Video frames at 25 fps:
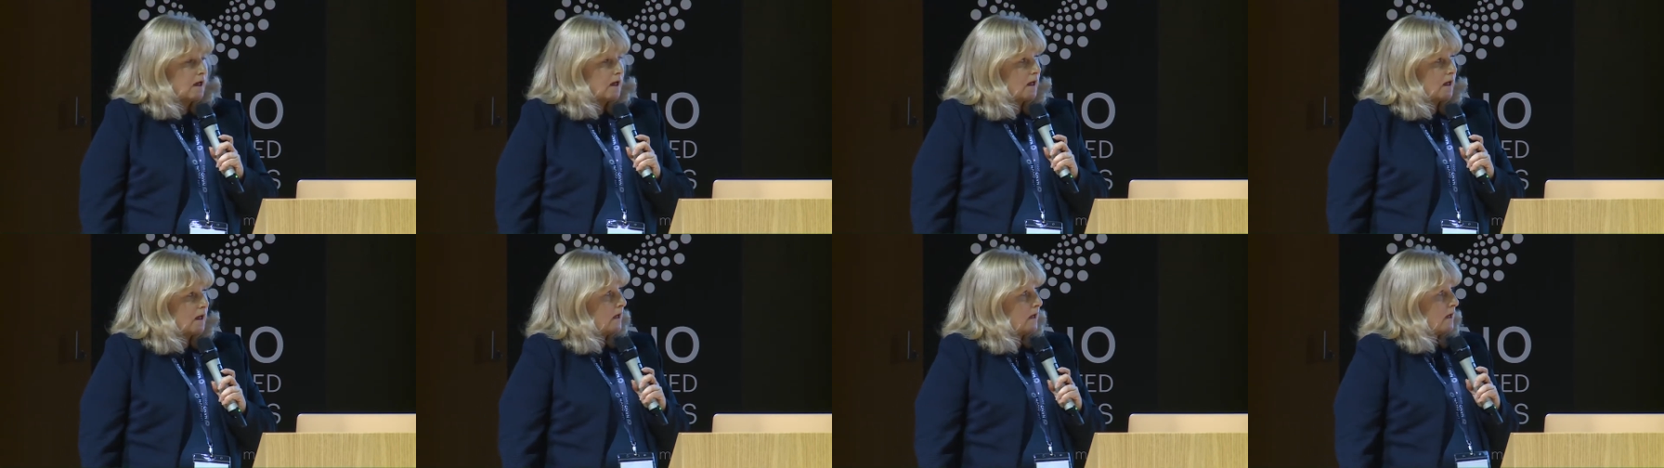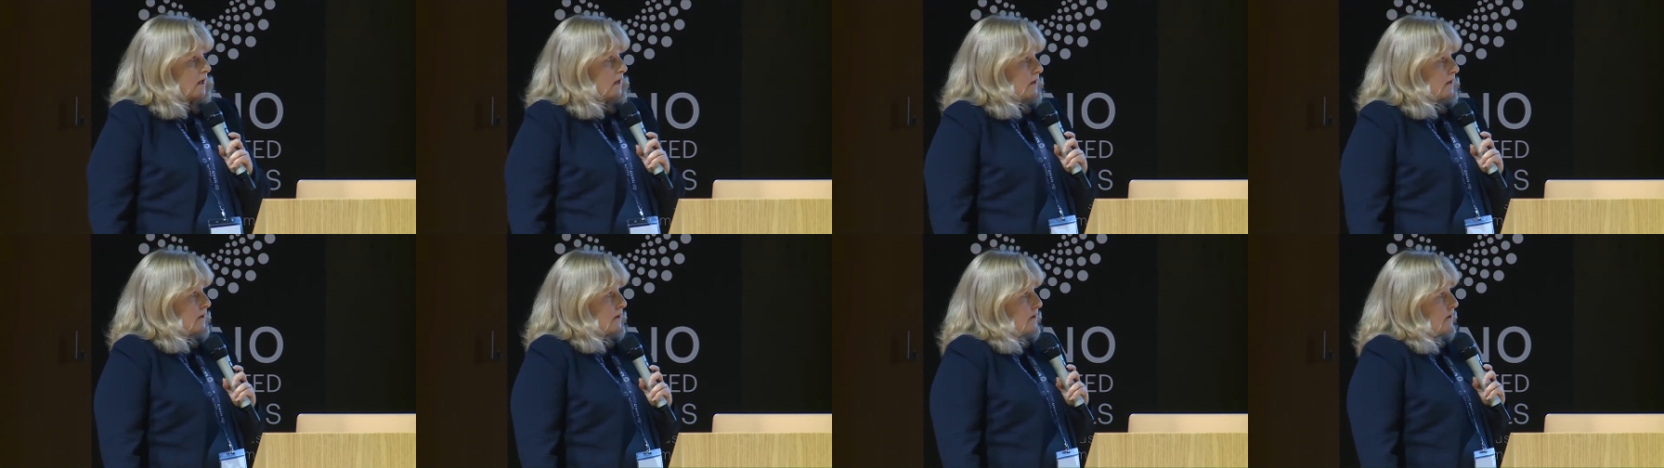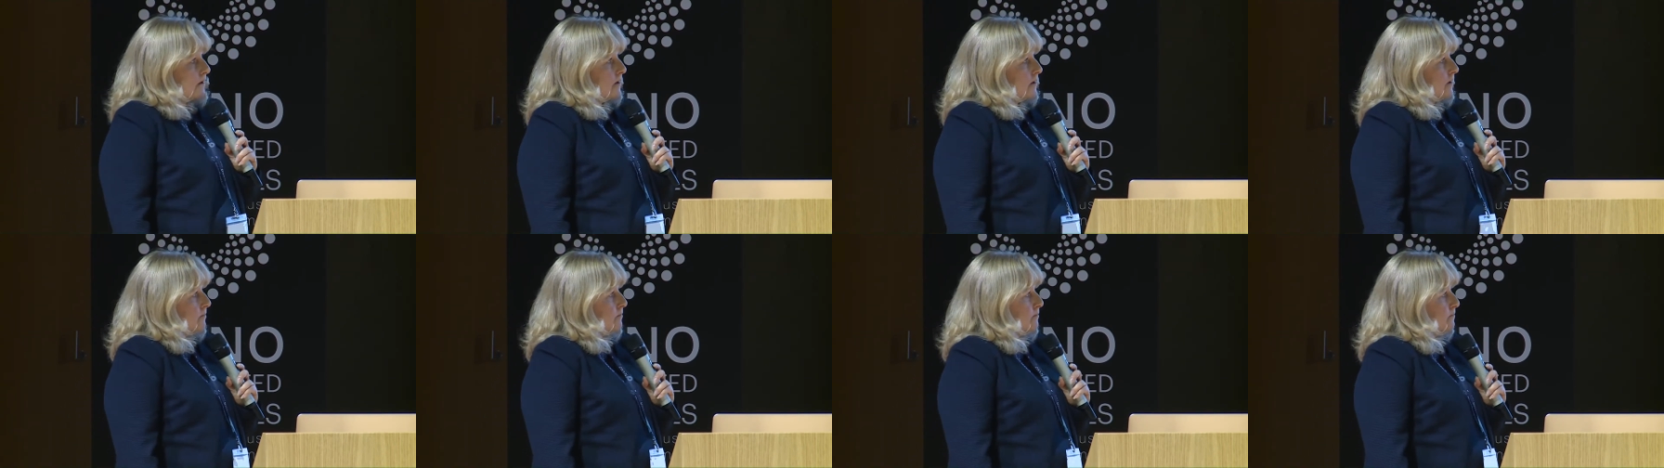
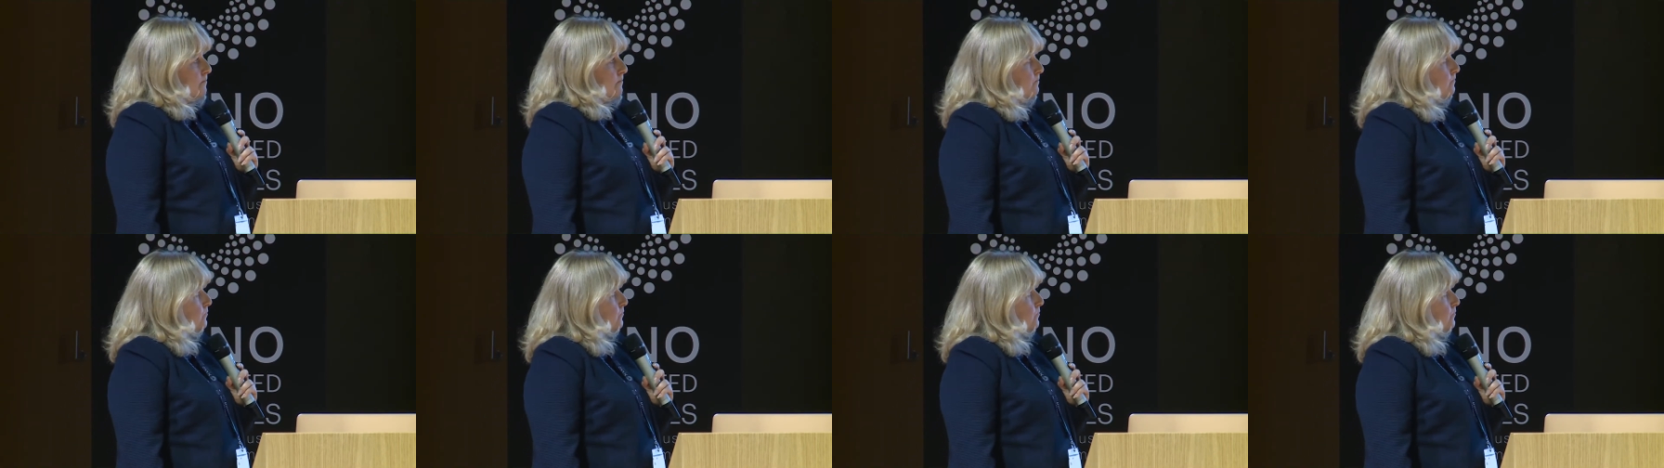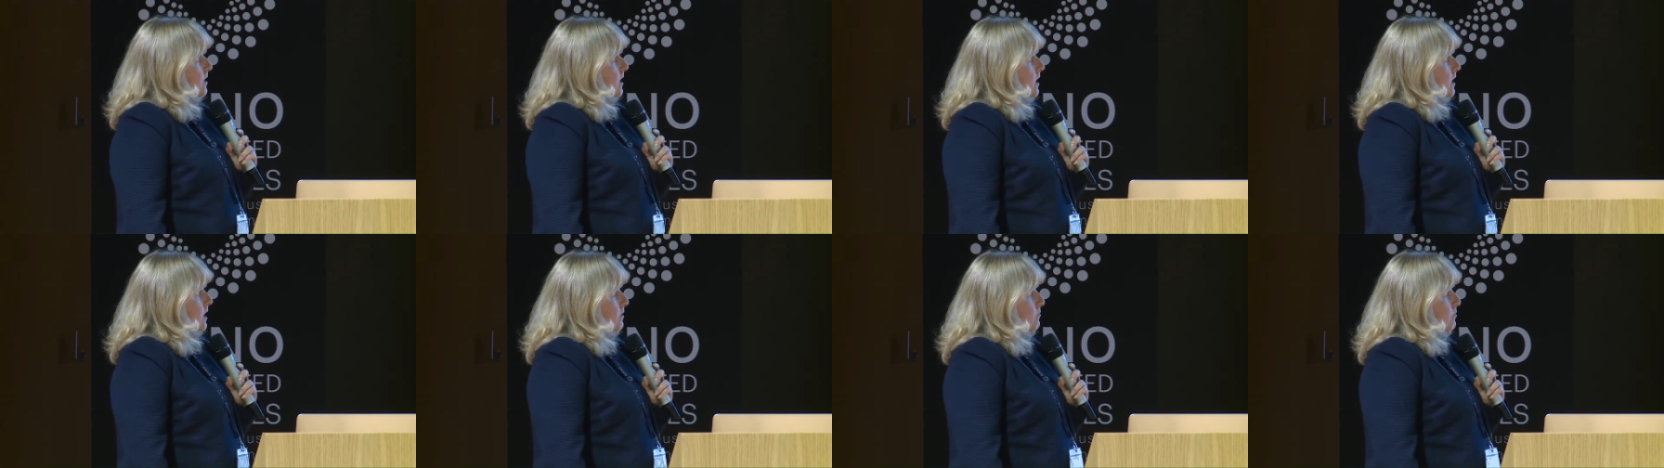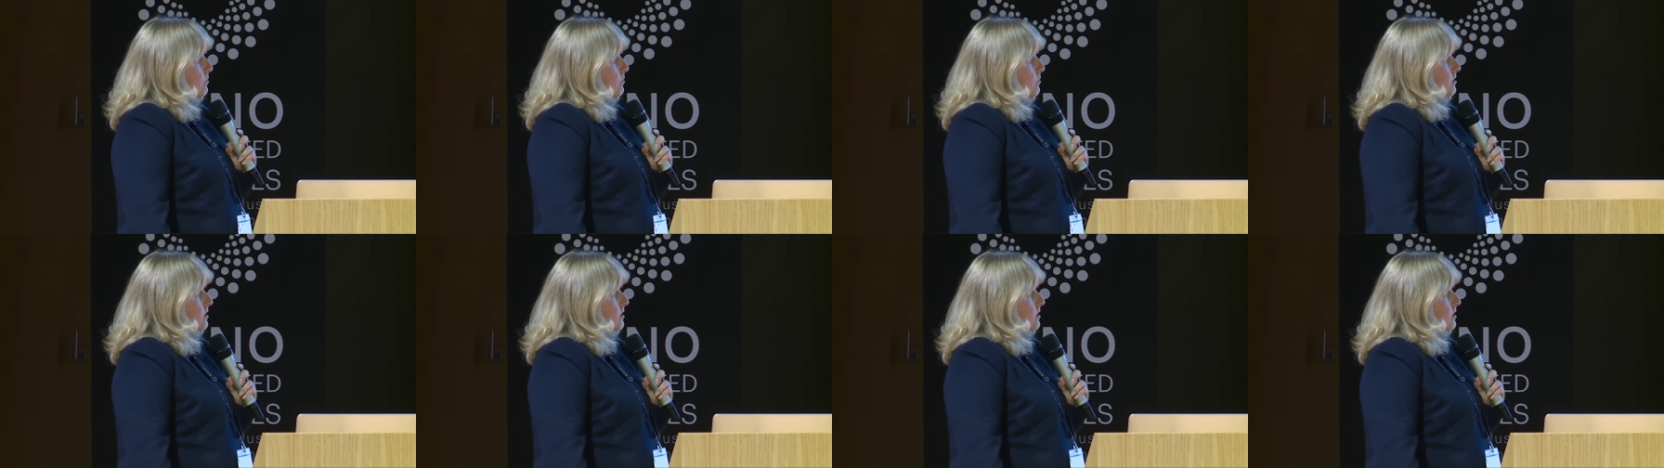Mm,
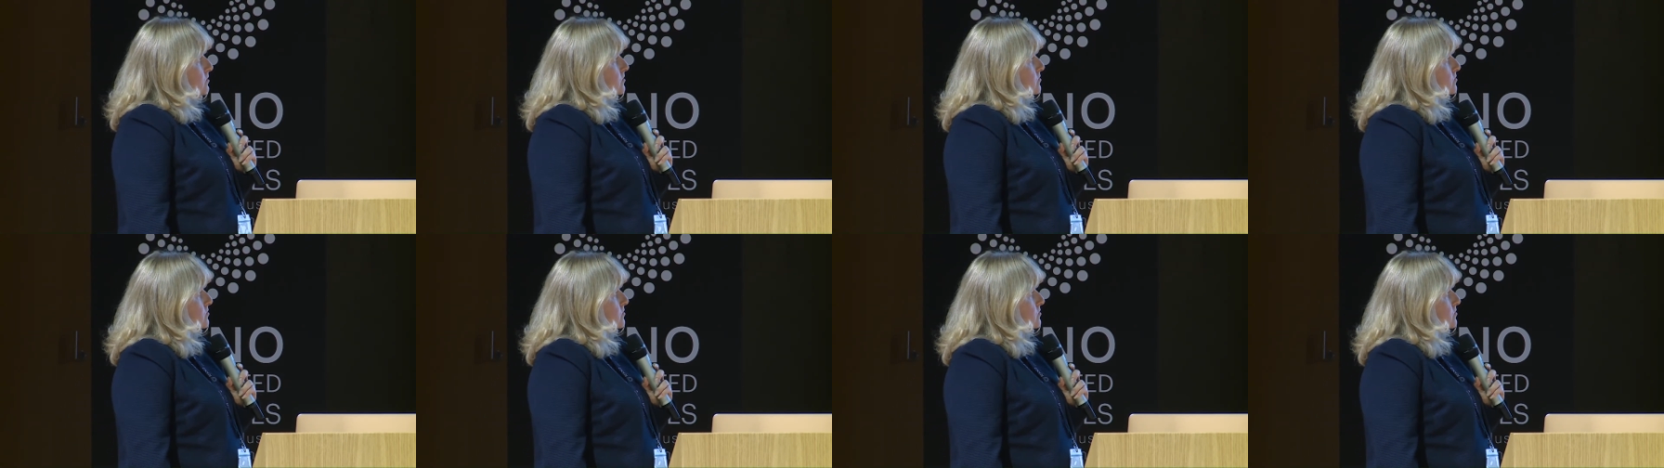carbon